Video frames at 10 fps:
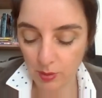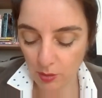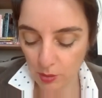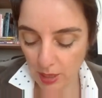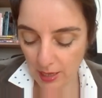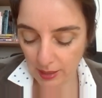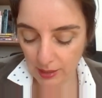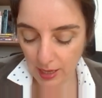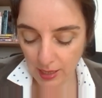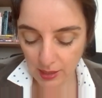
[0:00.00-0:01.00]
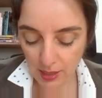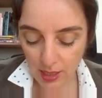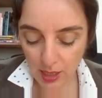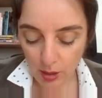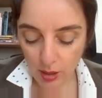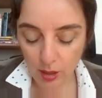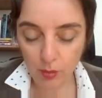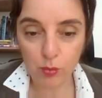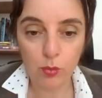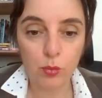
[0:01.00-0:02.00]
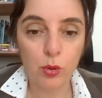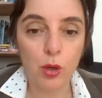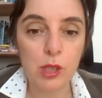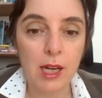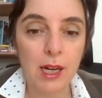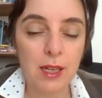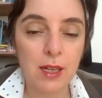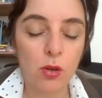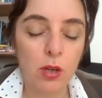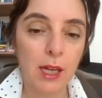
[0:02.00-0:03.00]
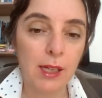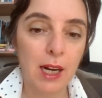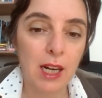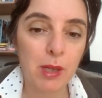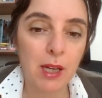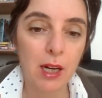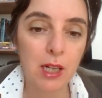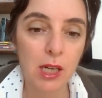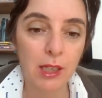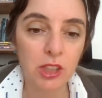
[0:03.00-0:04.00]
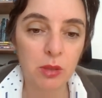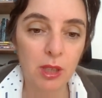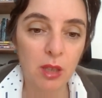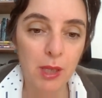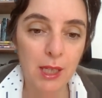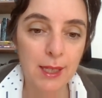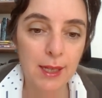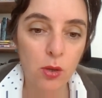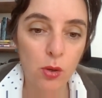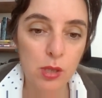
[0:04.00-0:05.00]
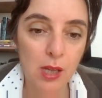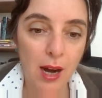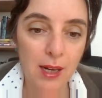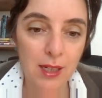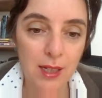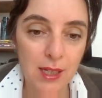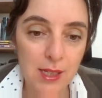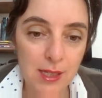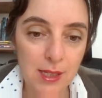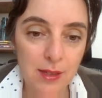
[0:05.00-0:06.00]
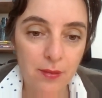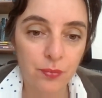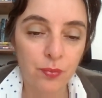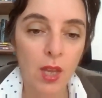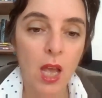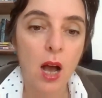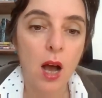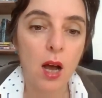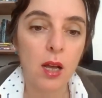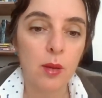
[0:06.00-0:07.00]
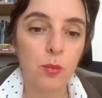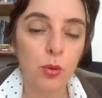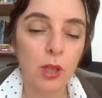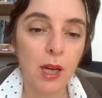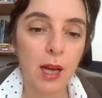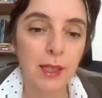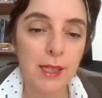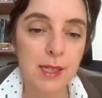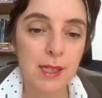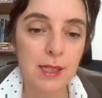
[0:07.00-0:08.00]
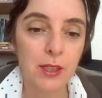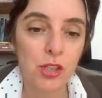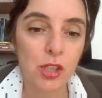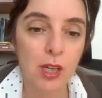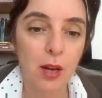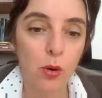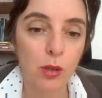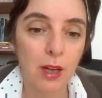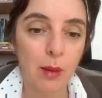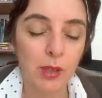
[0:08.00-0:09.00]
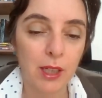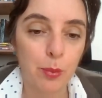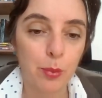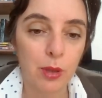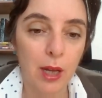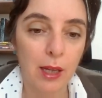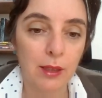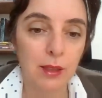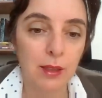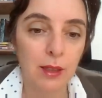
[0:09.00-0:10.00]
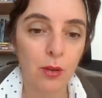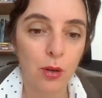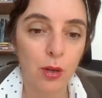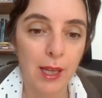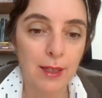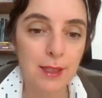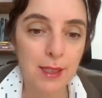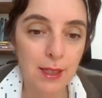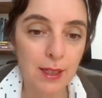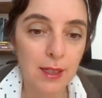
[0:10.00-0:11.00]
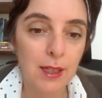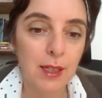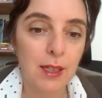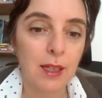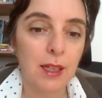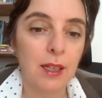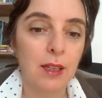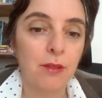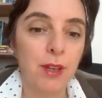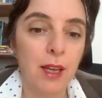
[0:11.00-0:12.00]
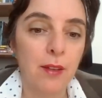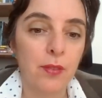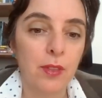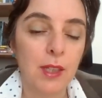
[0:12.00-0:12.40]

in some of your works, 3D objects are very important. So you showed us an example that was almost a comparison. So which one